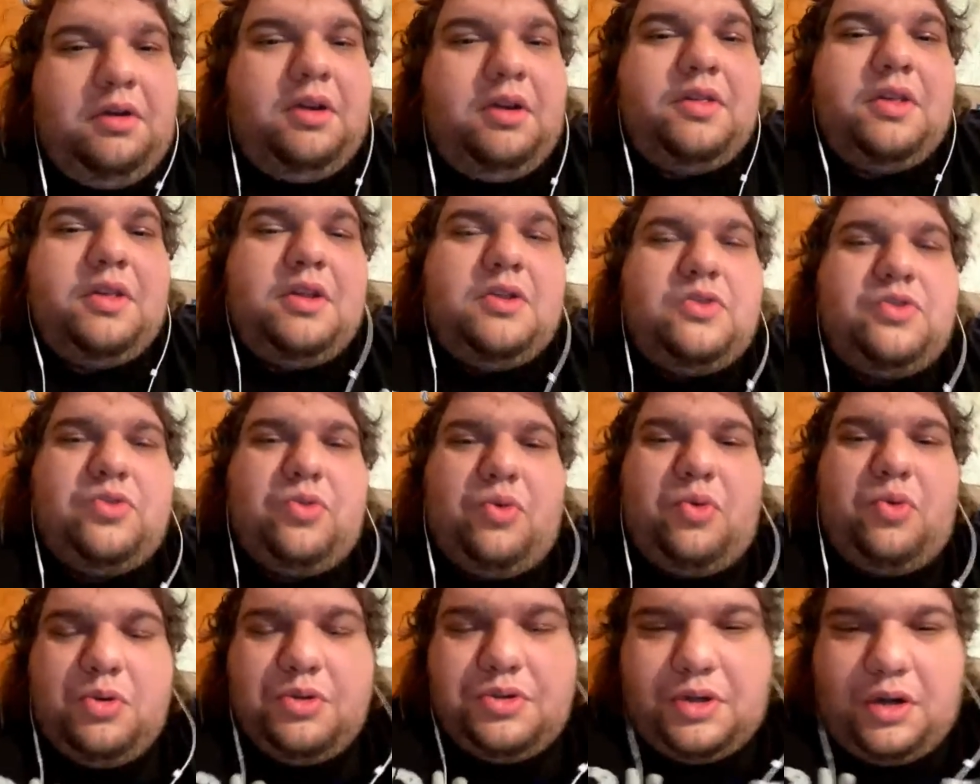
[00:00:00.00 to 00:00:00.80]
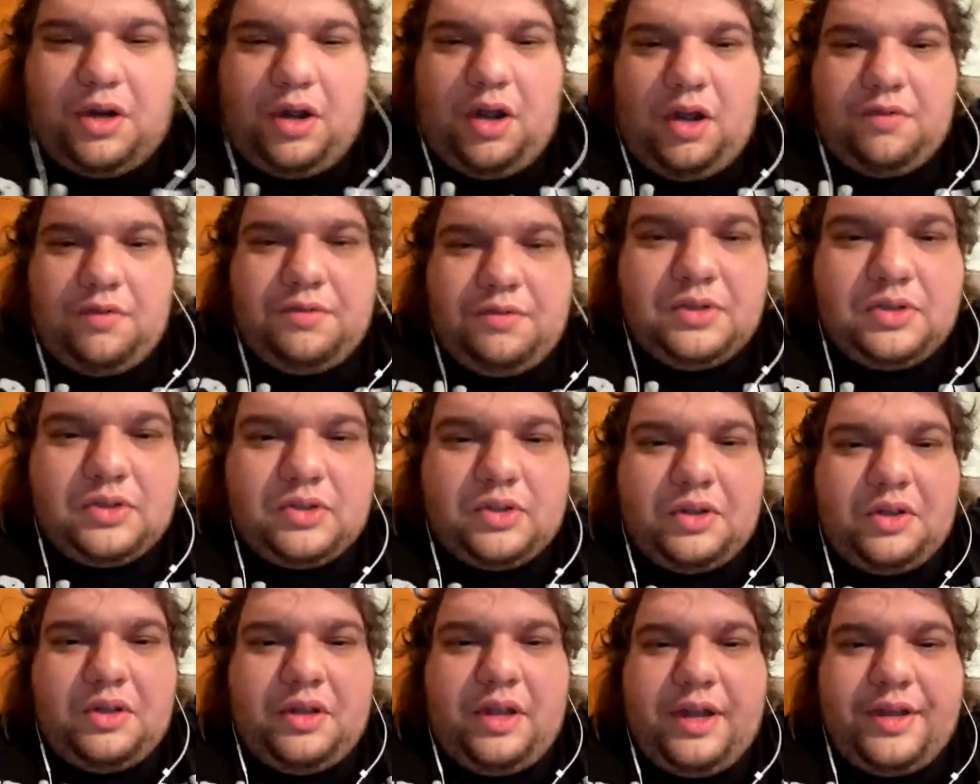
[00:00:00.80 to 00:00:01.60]
And then Georgia,
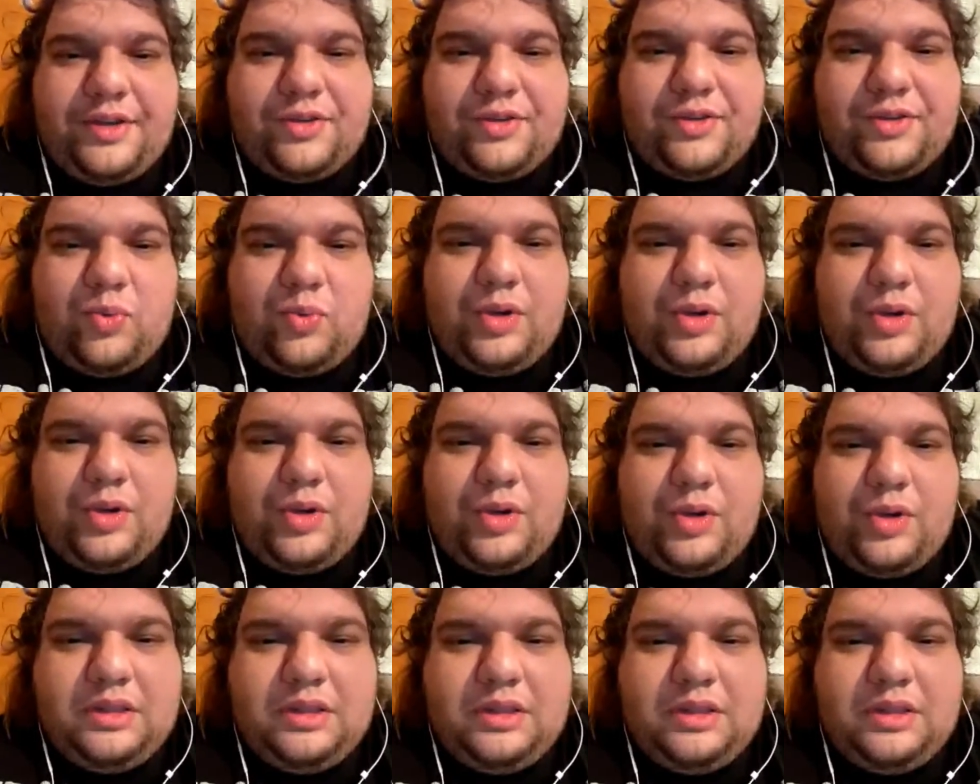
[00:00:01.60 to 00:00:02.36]
obviously, last week, they